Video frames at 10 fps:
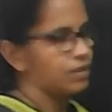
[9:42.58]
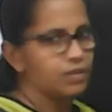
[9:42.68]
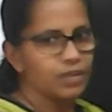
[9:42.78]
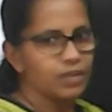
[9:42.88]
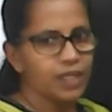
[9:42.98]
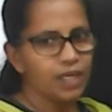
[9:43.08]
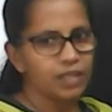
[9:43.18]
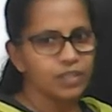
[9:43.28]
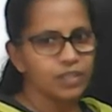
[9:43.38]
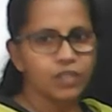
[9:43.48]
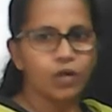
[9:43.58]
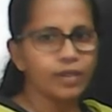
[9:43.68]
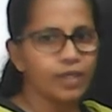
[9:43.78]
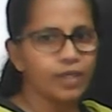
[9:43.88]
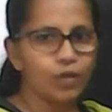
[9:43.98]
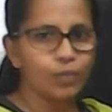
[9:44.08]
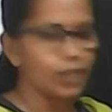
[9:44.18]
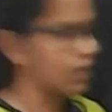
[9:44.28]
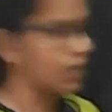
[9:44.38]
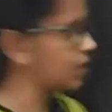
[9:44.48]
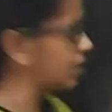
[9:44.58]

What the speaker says: Okay. It's not need of putting.